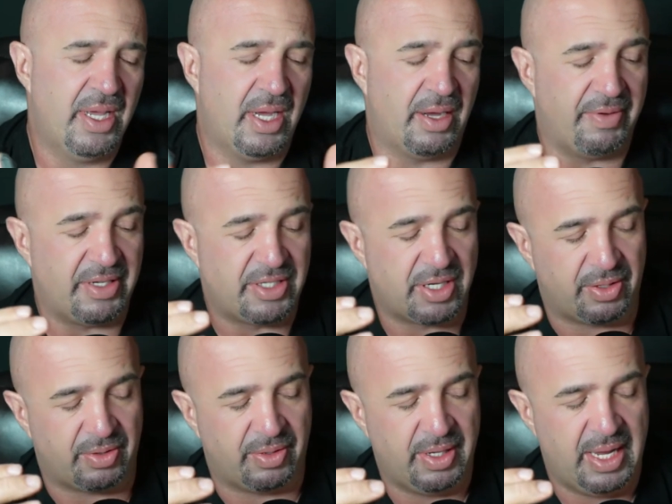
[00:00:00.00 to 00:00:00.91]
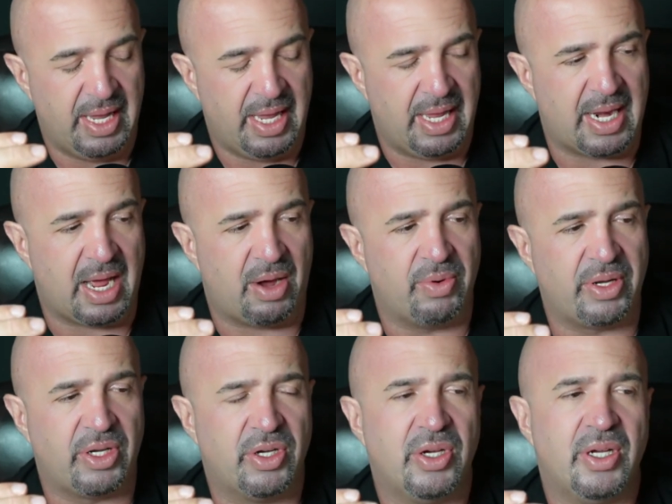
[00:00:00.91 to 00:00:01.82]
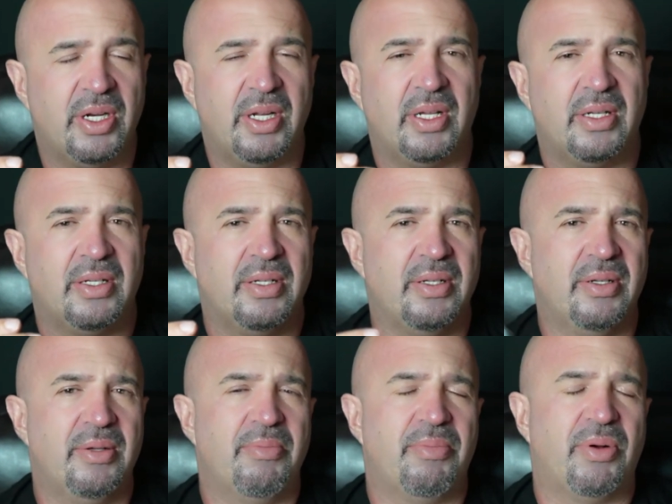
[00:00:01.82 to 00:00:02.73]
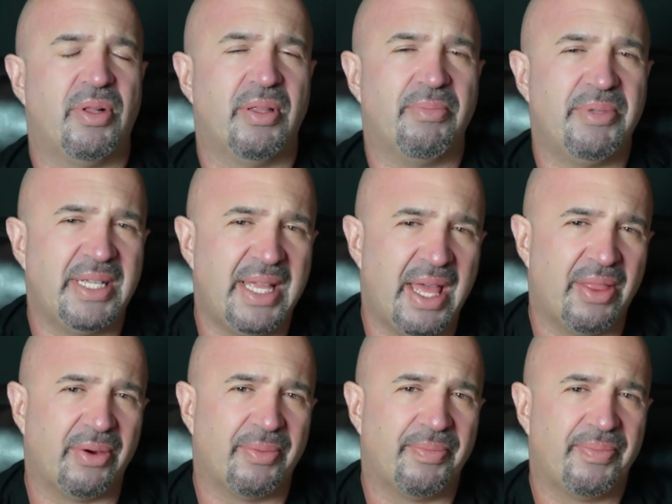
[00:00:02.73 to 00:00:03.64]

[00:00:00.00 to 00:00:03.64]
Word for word: of each other and how we could pull them together.